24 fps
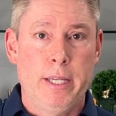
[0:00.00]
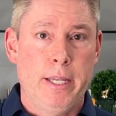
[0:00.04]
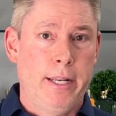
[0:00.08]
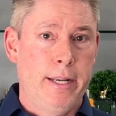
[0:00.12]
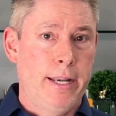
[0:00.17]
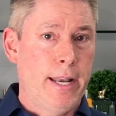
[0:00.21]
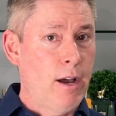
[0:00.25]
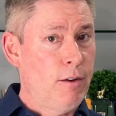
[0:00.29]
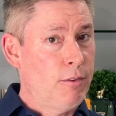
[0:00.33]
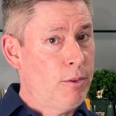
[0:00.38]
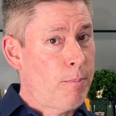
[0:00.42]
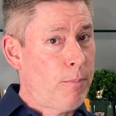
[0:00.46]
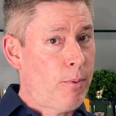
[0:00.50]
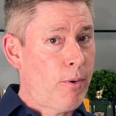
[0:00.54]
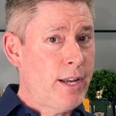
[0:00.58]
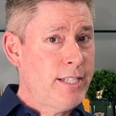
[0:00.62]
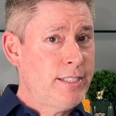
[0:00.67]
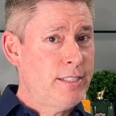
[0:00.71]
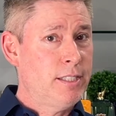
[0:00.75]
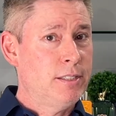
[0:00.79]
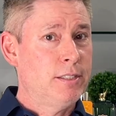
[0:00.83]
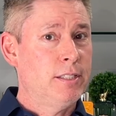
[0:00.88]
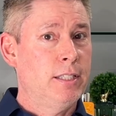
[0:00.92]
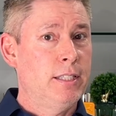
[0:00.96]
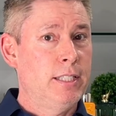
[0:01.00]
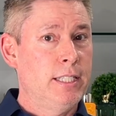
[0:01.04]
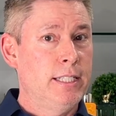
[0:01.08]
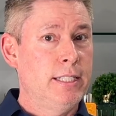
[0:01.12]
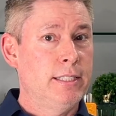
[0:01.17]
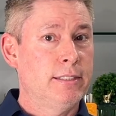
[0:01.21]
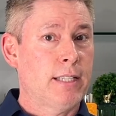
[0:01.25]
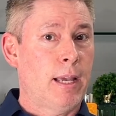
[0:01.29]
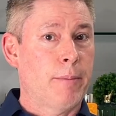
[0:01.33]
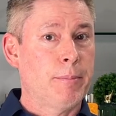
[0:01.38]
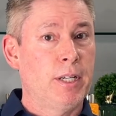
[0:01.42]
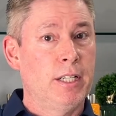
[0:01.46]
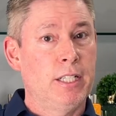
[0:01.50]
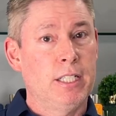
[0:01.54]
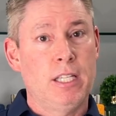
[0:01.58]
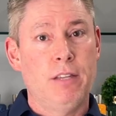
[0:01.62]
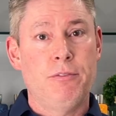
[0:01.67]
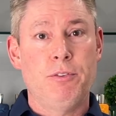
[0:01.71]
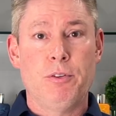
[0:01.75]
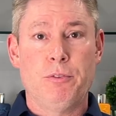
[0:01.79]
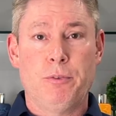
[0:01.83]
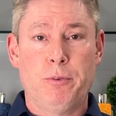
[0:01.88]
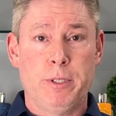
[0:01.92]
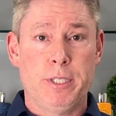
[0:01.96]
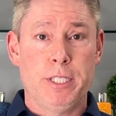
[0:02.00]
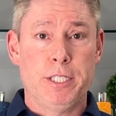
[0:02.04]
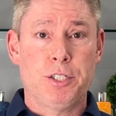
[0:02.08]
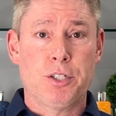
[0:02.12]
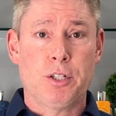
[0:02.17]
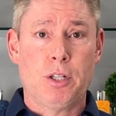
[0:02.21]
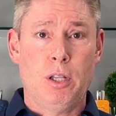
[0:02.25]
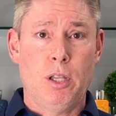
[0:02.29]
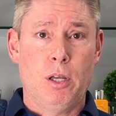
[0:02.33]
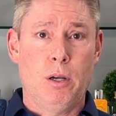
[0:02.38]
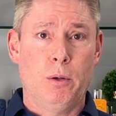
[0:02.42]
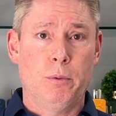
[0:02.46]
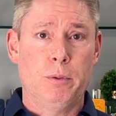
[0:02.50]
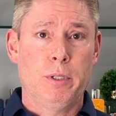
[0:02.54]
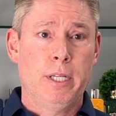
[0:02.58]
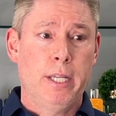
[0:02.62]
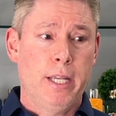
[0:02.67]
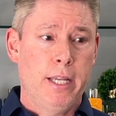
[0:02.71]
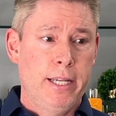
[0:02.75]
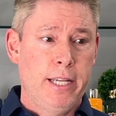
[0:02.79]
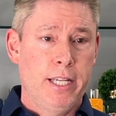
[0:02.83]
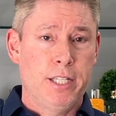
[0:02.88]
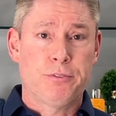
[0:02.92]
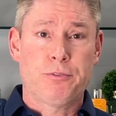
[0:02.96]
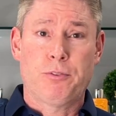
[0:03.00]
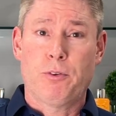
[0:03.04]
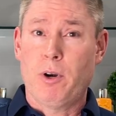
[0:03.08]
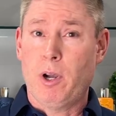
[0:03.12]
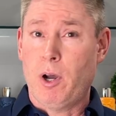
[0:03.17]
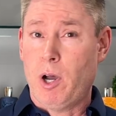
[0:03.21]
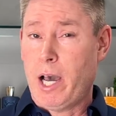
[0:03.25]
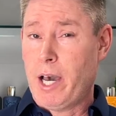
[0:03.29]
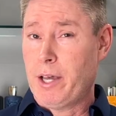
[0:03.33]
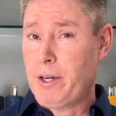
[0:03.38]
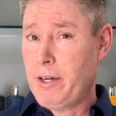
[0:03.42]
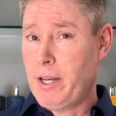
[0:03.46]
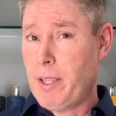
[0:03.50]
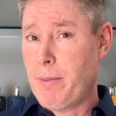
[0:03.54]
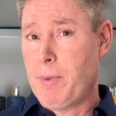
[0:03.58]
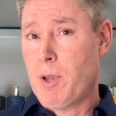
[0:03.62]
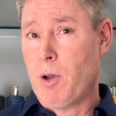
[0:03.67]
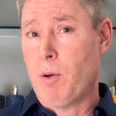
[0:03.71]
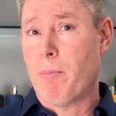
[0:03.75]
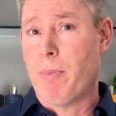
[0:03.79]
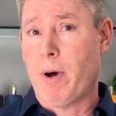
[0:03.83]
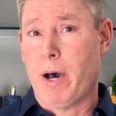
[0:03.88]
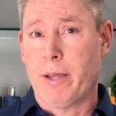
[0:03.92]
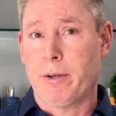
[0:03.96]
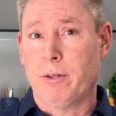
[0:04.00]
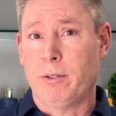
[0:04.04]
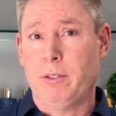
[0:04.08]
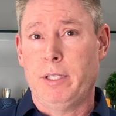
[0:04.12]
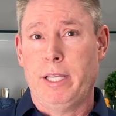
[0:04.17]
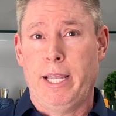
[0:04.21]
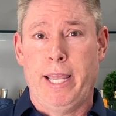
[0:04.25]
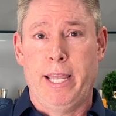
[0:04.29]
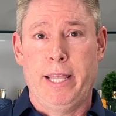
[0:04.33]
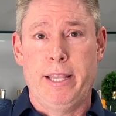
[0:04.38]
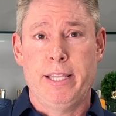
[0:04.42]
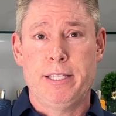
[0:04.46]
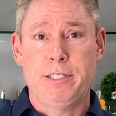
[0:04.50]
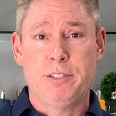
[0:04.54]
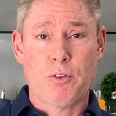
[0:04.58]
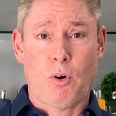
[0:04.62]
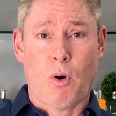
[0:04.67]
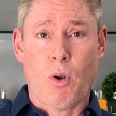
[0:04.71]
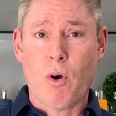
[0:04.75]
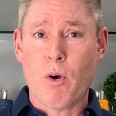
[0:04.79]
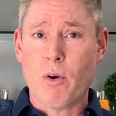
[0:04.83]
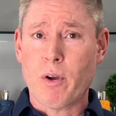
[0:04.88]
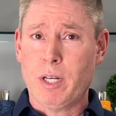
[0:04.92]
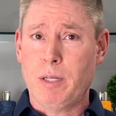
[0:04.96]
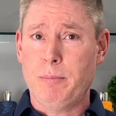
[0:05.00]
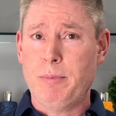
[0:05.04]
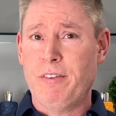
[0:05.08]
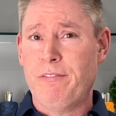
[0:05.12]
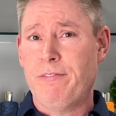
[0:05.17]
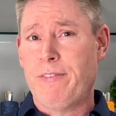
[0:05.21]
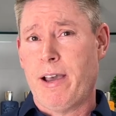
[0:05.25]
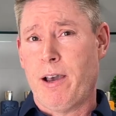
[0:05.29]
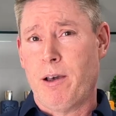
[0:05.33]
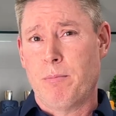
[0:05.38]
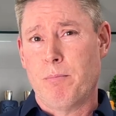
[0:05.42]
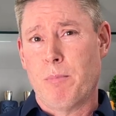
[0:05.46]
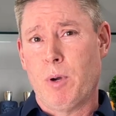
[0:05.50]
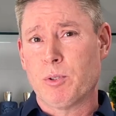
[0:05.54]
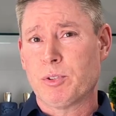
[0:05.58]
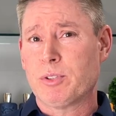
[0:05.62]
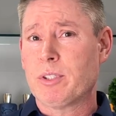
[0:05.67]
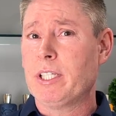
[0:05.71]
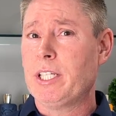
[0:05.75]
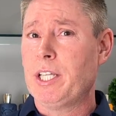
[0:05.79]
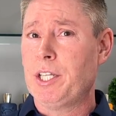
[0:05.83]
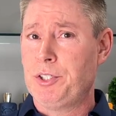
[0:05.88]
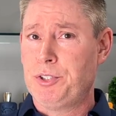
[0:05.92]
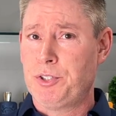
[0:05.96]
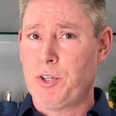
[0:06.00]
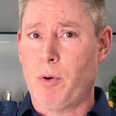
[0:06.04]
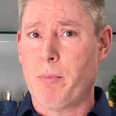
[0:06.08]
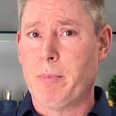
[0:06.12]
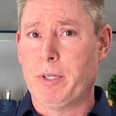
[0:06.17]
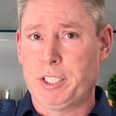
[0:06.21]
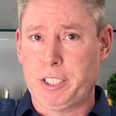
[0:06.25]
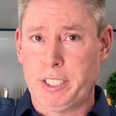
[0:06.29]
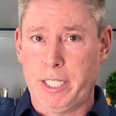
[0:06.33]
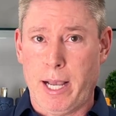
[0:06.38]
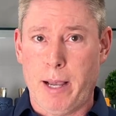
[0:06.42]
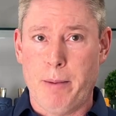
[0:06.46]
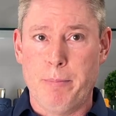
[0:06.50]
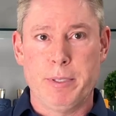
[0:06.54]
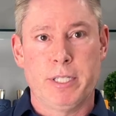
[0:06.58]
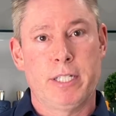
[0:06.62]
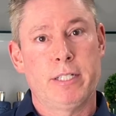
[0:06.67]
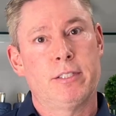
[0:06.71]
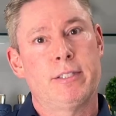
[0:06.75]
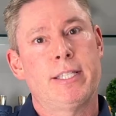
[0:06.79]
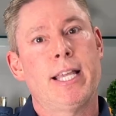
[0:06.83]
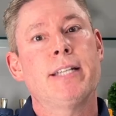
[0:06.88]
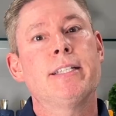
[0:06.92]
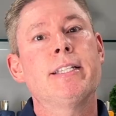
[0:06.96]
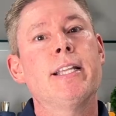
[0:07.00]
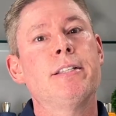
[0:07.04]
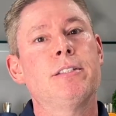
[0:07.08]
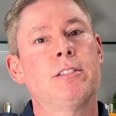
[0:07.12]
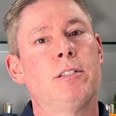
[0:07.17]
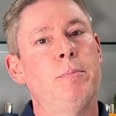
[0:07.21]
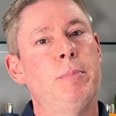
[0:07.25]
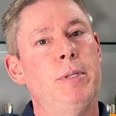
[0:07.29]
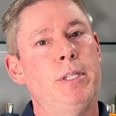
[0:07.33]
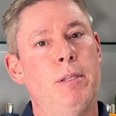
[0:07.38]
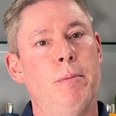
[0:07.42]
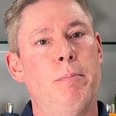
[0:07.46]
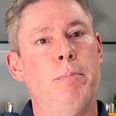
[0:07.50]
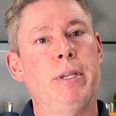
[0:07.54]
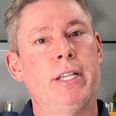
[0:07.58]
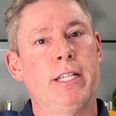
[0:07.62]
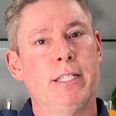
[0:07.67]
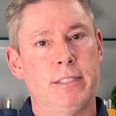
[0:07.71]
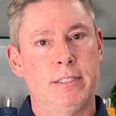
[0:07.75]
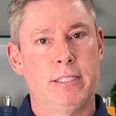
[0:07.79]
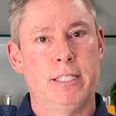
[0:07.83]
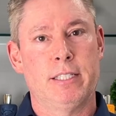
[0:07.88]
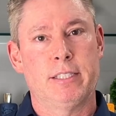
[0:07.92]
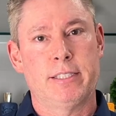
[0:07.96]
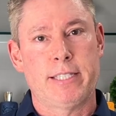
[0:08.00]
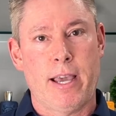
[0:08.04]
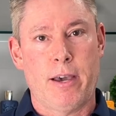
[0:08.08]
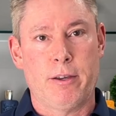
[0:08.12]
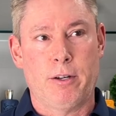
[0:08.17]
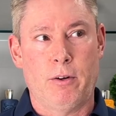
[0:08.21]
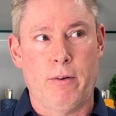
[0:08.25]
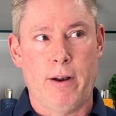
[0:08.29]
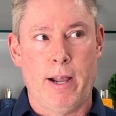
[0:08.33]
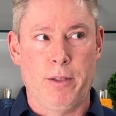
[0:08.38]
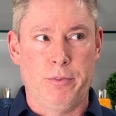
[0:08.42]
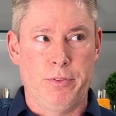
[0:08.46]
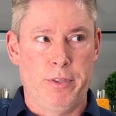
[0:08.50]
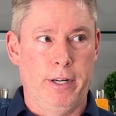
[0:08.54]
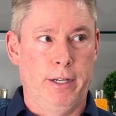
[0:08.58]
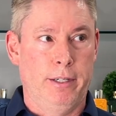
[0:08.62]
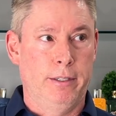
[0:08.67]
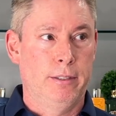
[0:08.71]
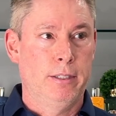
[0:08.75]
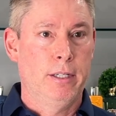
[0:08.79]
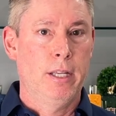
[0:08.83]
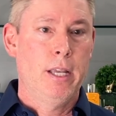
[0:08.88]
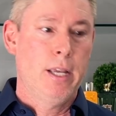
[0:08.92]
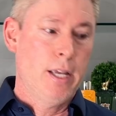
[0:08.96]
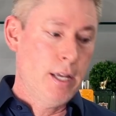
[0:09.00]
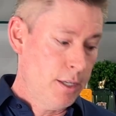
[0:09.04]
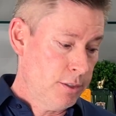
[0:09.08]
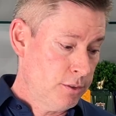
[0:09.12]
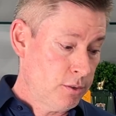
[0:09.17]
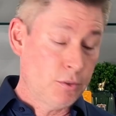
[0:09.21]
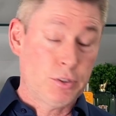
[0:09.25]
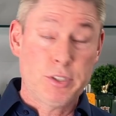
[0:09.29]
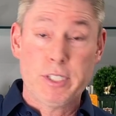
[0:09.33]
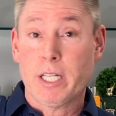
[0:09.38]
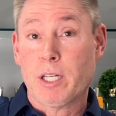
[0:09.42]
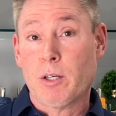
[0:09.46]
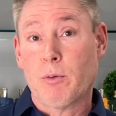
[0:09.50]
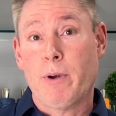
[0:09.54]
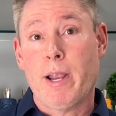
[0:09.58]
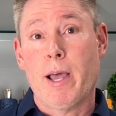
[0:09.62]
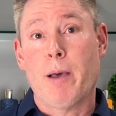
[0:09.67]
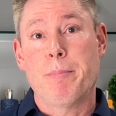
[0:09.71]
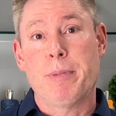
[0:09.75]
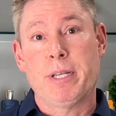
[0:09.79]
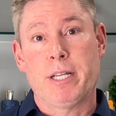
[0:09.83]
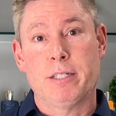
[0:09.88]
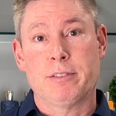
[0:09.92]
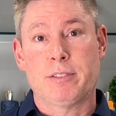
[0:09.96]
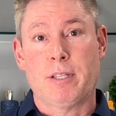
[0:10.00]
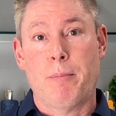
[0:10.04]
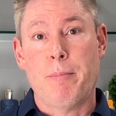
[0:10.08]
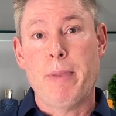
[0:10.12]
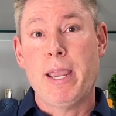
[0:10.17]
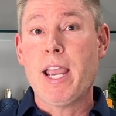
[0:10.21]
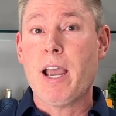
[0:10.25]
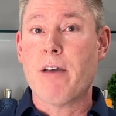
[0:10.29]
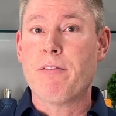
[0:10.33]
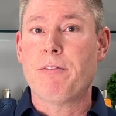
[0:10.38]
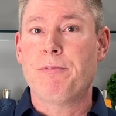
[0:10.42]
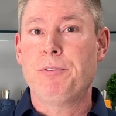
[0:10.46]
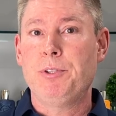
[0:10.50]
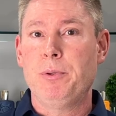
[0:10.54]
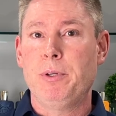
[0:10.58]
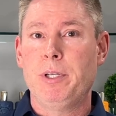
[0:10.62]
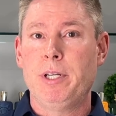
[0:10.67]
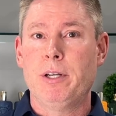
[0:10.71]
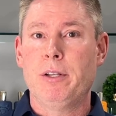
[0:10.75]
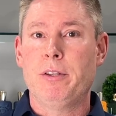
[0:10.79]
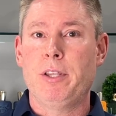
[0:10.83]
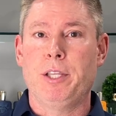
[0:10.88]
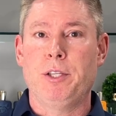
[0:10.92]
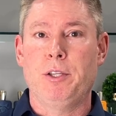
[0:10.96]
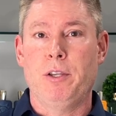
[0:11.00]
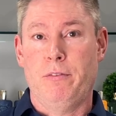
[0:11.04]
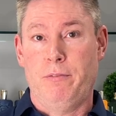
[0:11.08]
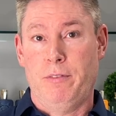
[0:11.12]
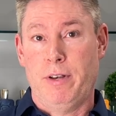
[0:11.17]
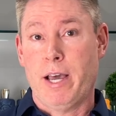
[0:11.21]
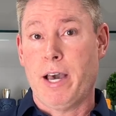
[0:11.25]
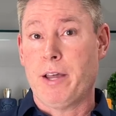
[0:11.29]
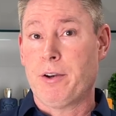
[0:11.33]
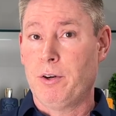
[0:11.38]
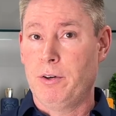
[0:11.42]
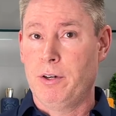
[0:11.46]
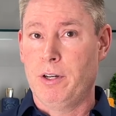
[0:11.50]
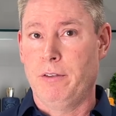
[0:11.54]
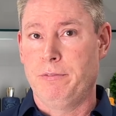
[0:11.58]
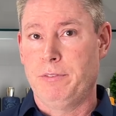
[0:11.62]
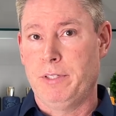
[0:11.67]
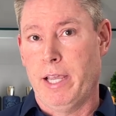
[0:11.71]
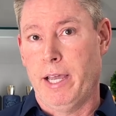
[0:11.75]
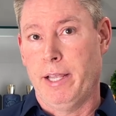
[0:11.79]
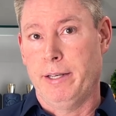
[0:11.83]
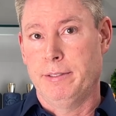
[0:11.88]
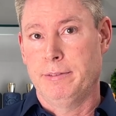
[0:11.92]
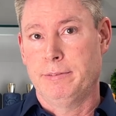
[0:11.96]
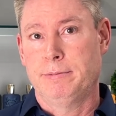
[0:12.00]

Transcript: Now, the prices of these I'm going to give you for each clone is for a 100 ml bottle, and these are all going to be found mostly at Joma Shop because that tends to be the biggest discounter out there. So stick around because I may have a few here that you have not heard of yet.